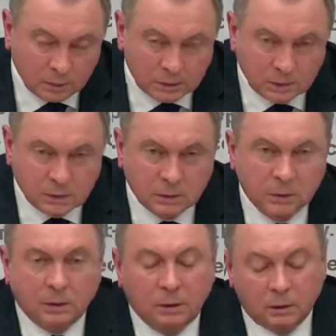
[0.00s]
are a
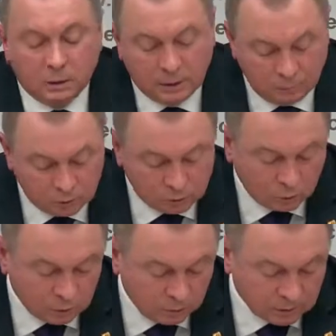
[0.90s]
threat
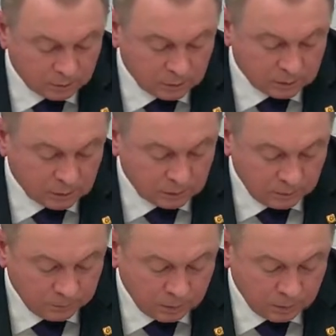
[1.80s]
to the regional